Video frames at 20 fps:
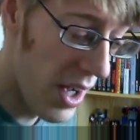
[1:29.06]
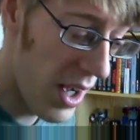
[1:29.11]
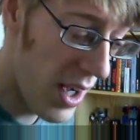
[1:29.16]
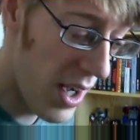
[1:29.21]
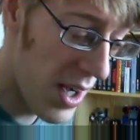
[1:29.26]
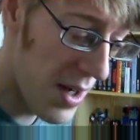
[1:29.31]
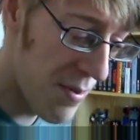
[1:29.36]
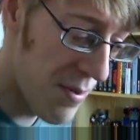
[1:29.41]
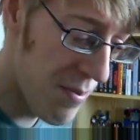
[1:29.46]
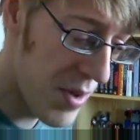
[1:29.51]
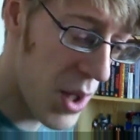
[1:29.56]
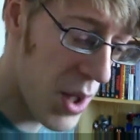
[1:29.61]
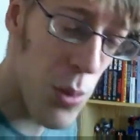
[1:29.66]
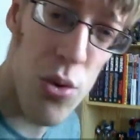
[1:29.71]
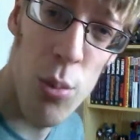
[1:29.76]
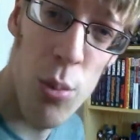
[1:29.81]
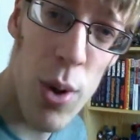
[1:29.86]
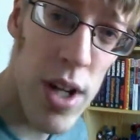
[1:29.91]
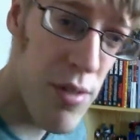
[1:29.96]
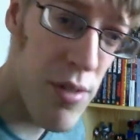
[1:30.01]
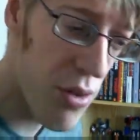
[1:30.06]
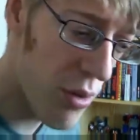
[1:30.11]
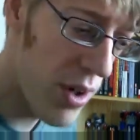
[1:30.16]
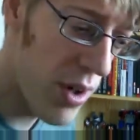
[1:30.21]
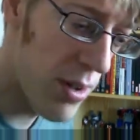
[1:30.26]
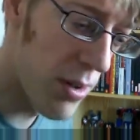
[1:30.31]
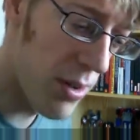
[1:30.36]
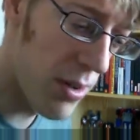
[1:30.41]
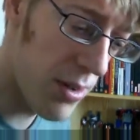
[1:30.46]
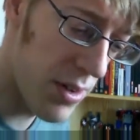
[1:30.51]
It was the Wave
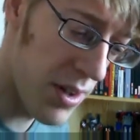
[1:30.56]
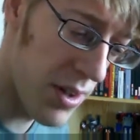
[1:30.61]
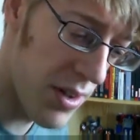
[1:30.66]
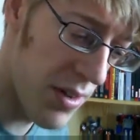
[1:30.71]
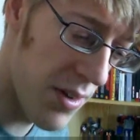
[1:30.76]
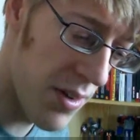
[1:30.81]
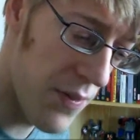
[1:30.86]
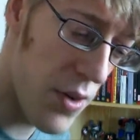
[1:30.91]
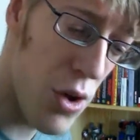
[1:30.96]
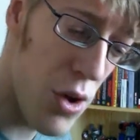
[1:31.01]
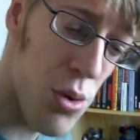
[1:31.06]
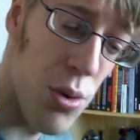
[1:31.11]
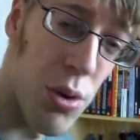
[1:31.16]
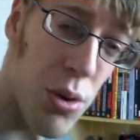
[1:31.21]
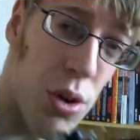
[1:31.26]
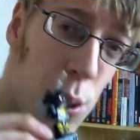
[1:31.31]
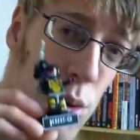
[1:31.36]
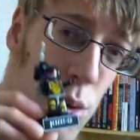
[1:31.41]
3 lot, and the first one I got